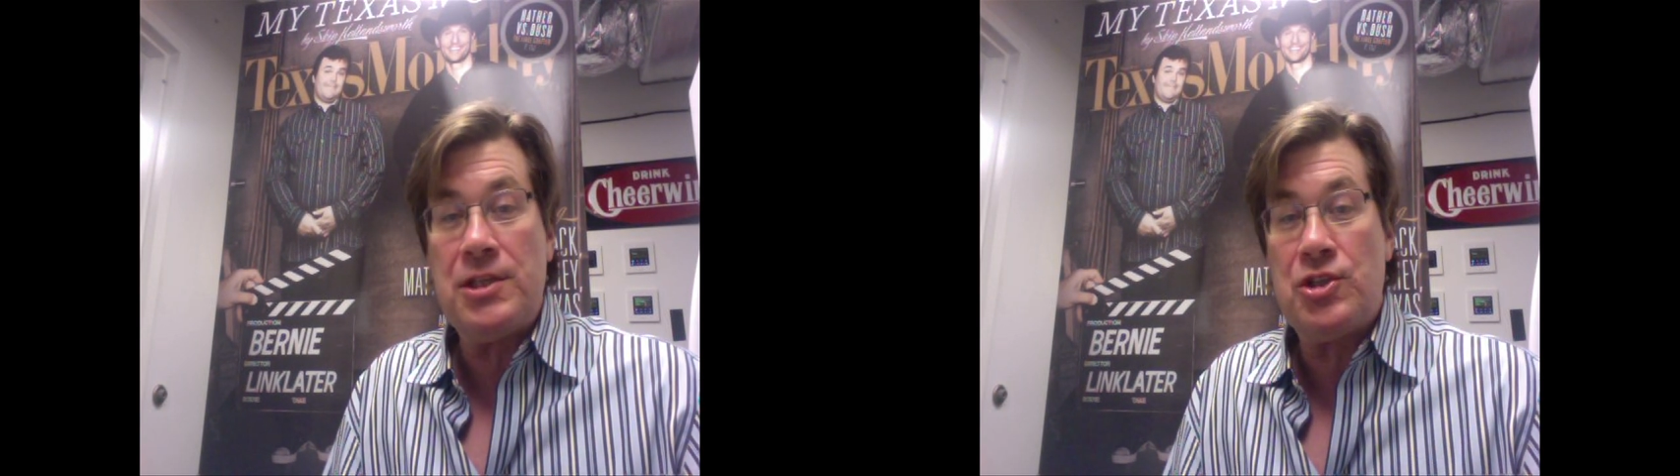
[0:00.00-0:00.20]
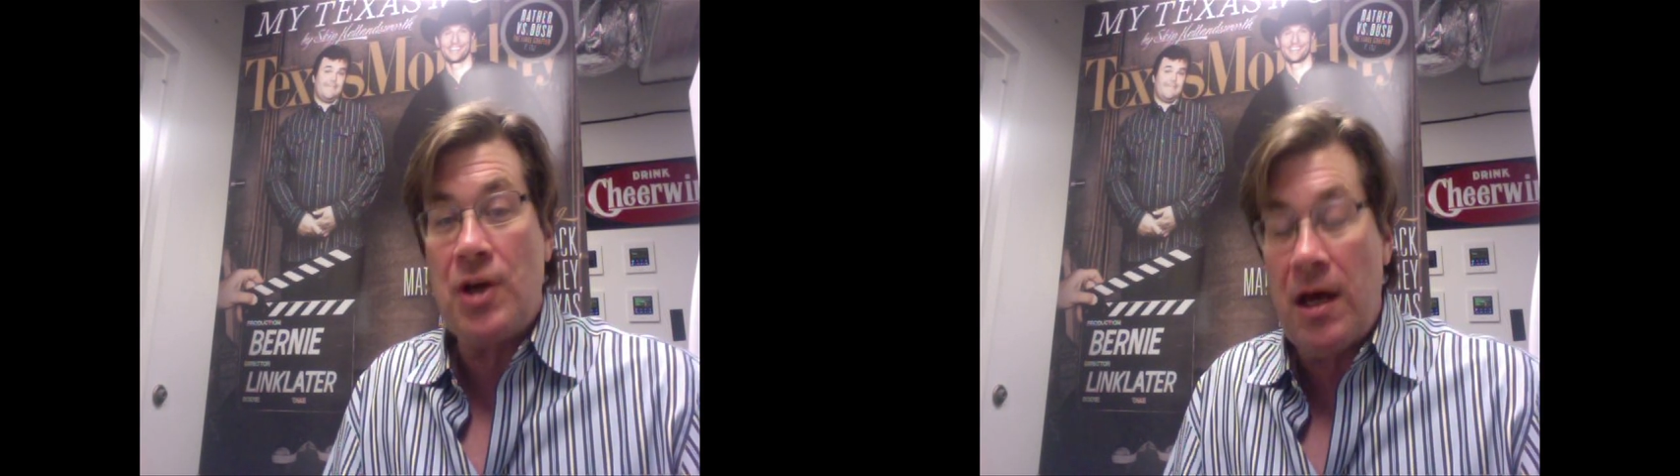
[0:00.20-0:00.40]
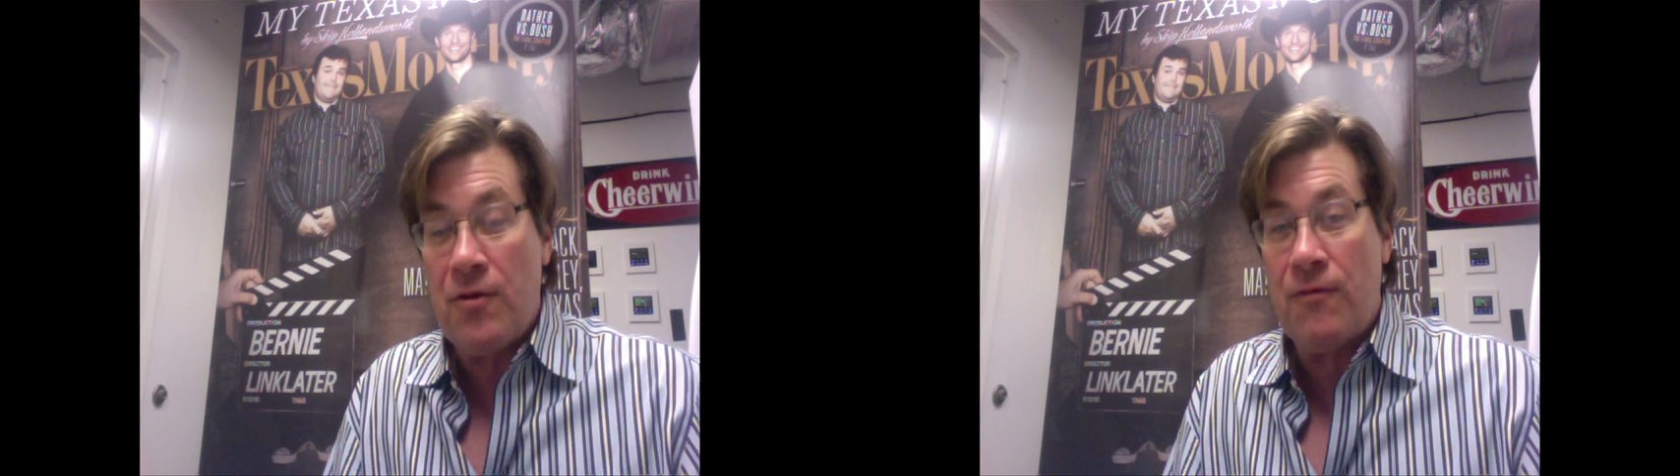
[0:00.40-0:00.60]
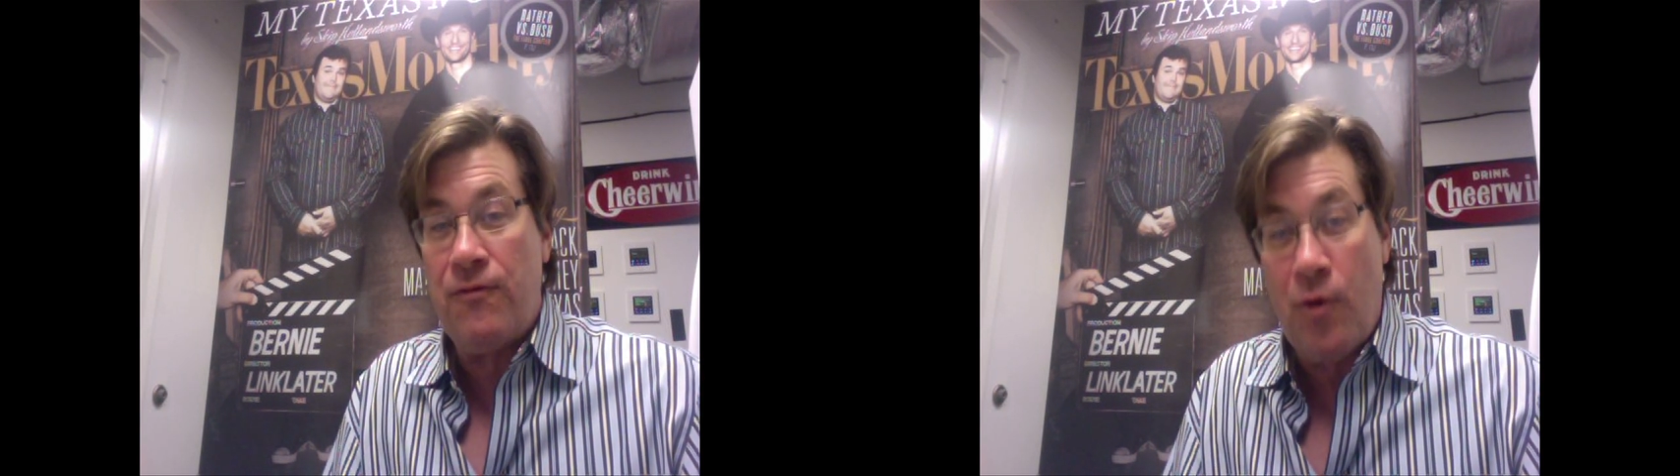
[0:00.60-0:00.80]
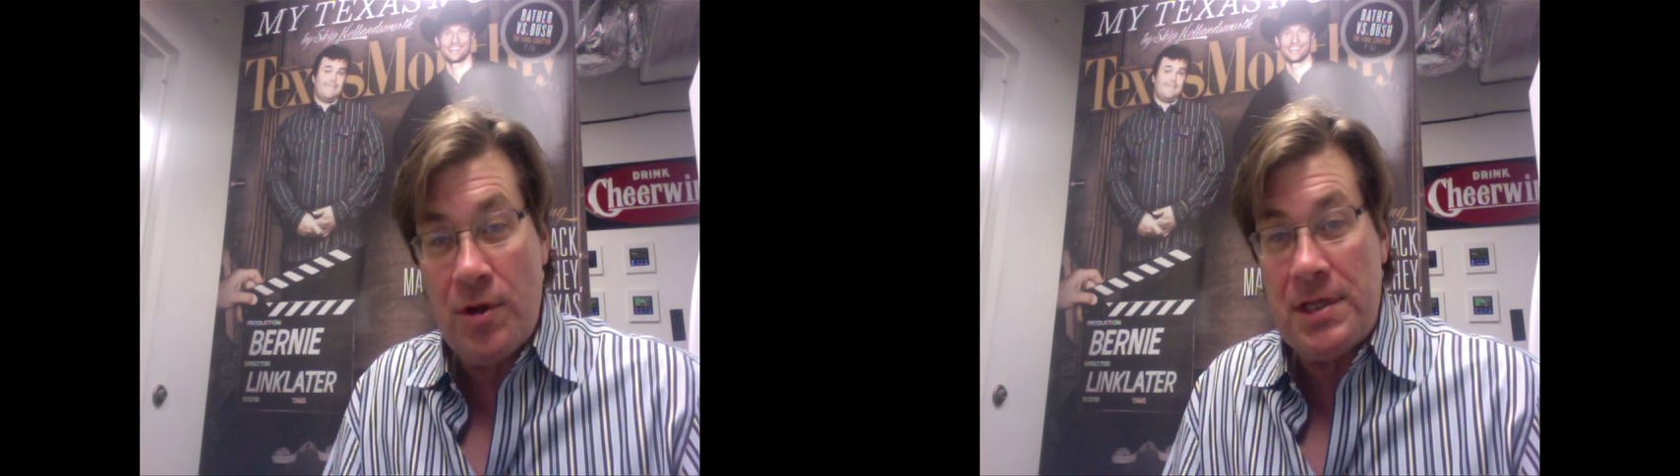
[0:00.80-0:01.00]
shot her
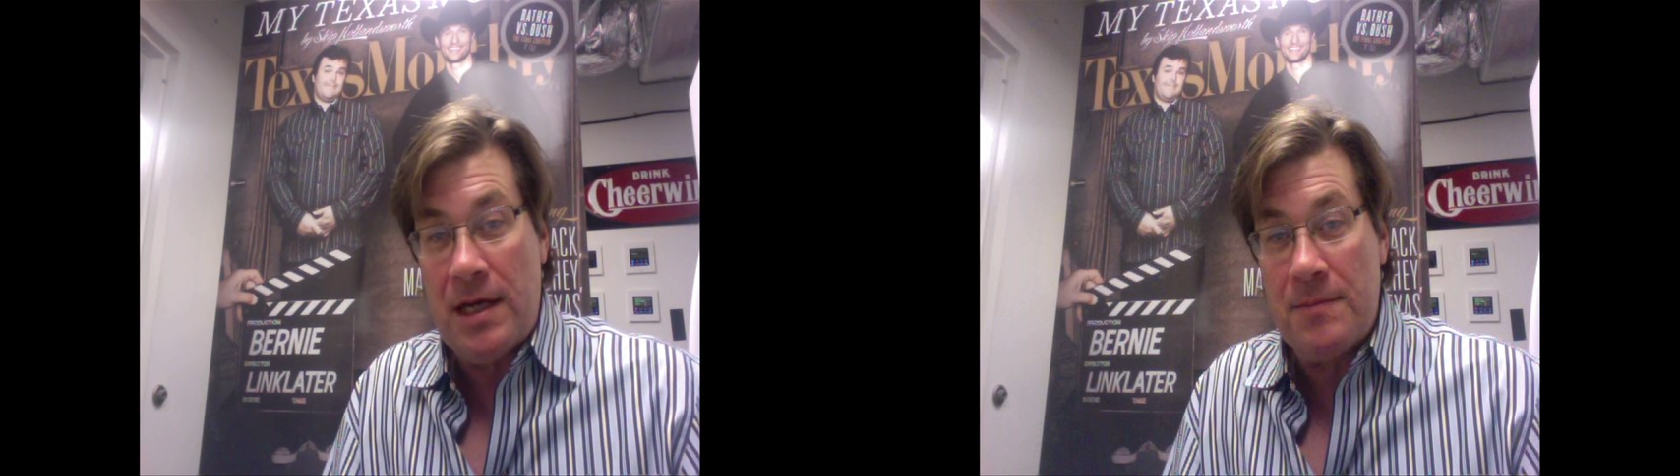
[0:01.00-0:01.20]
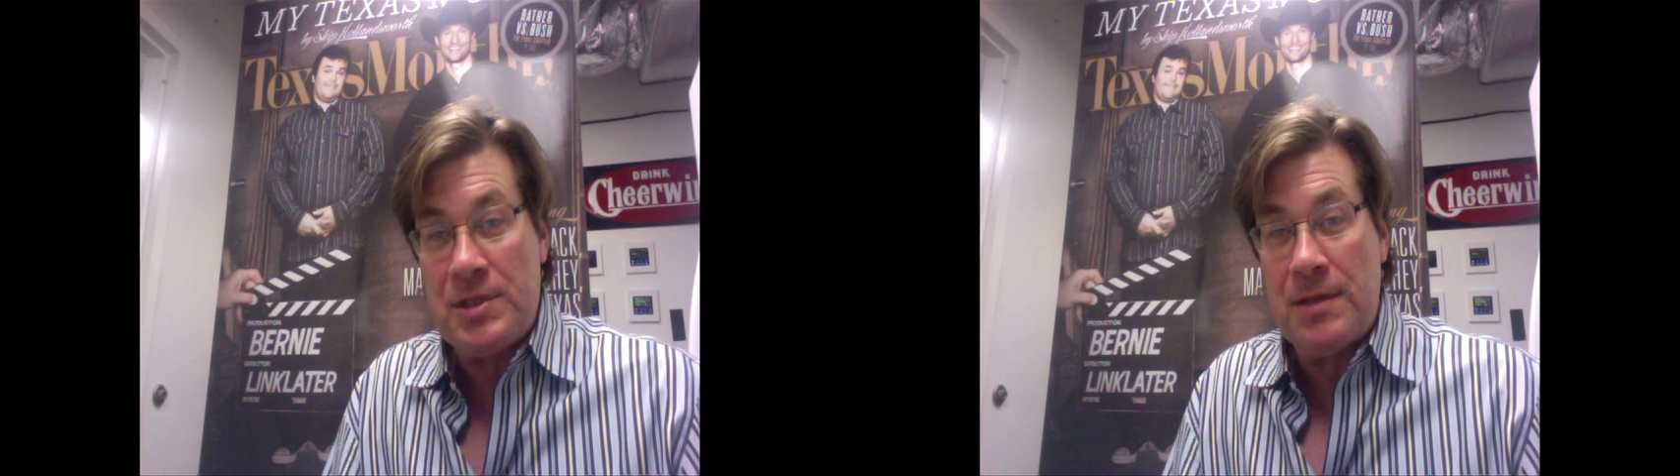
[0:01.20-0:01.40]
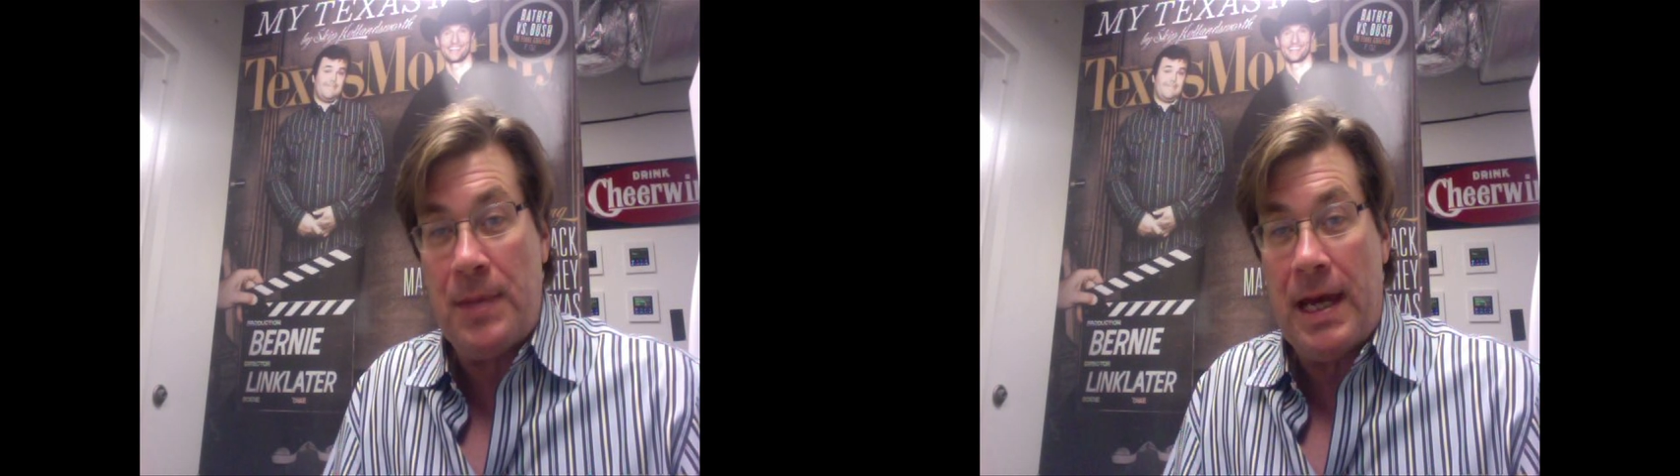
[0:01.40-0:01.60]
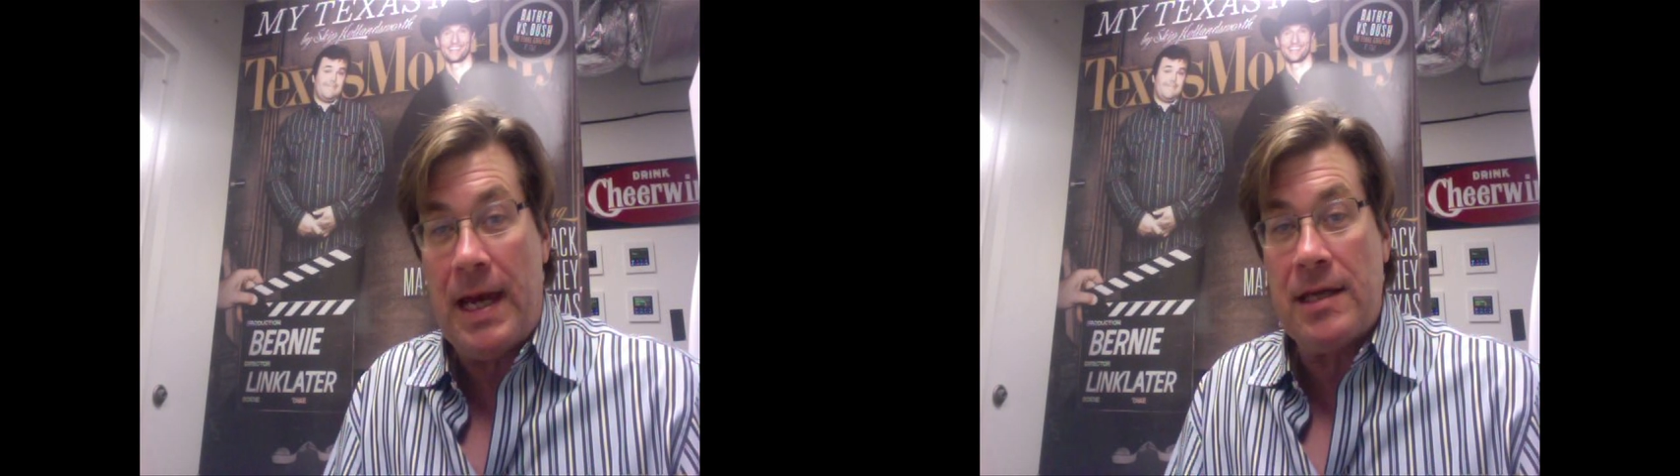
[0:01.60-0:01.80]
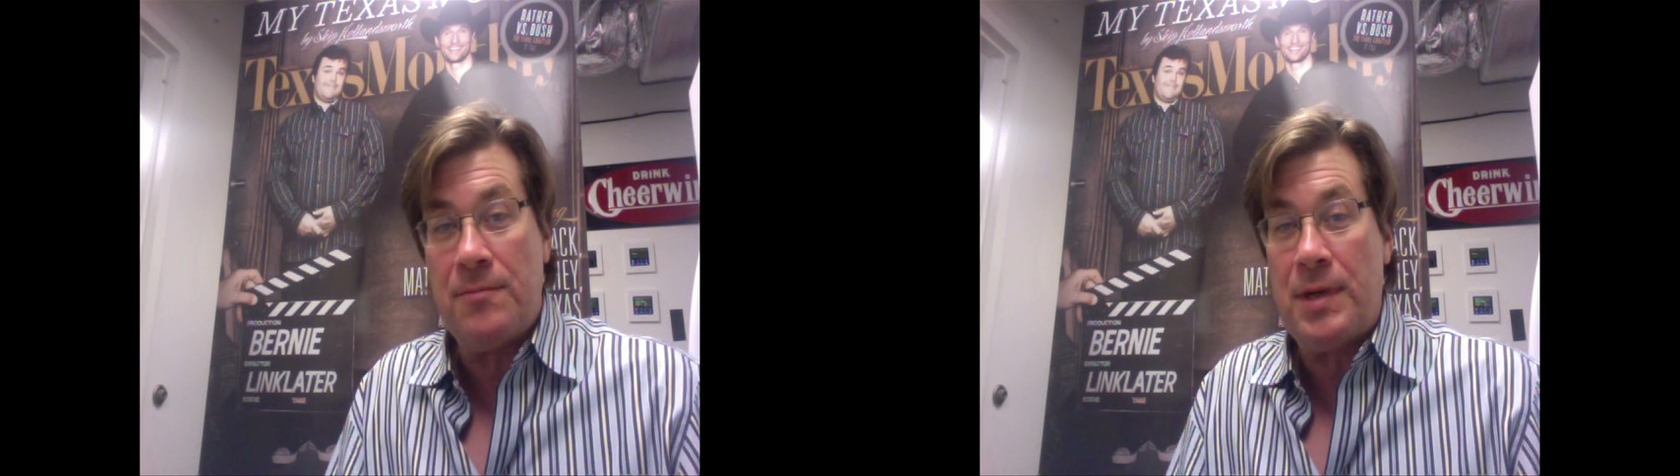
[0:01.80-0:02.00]
four times in the
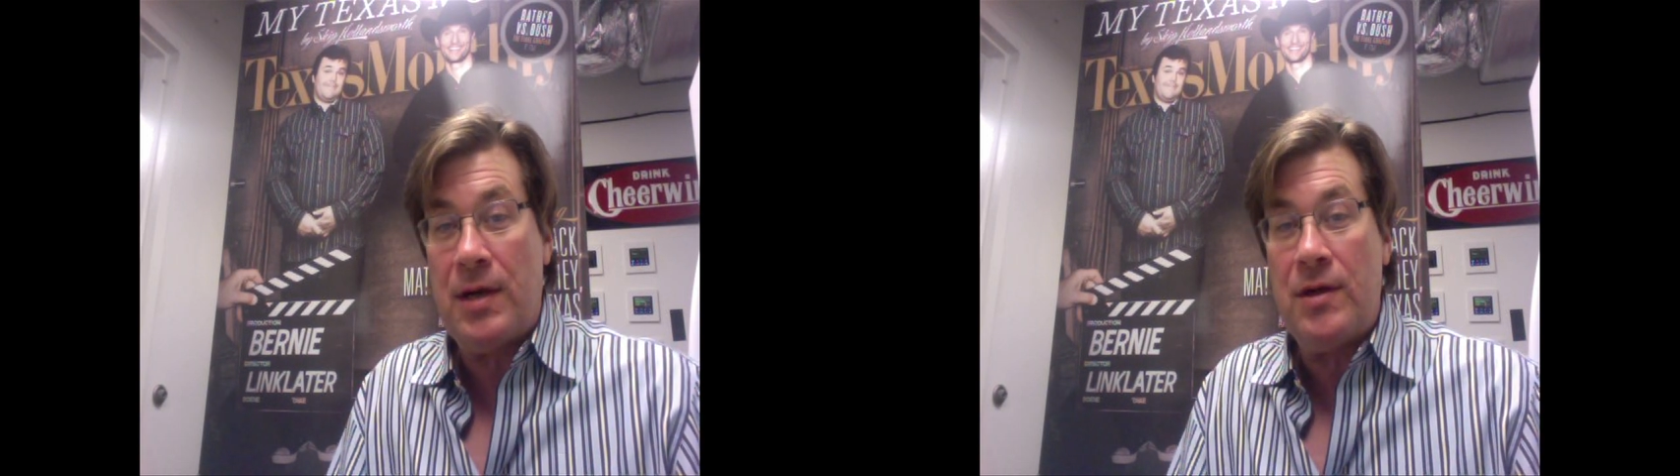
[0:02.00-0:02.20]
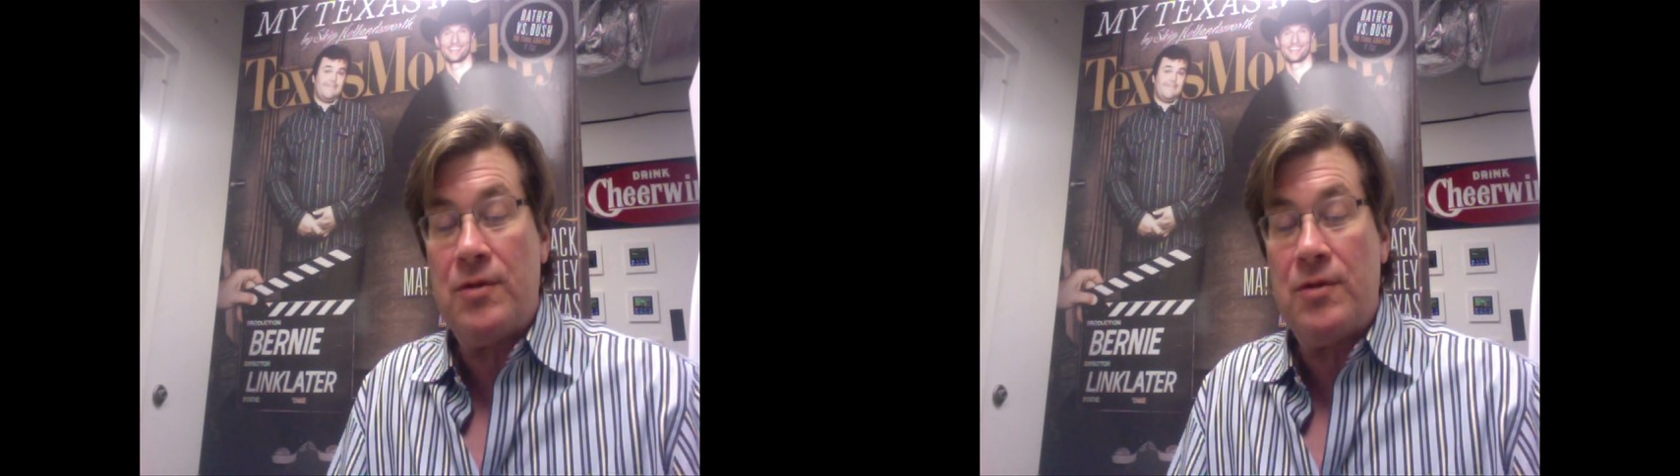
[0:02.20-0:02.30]
back and buried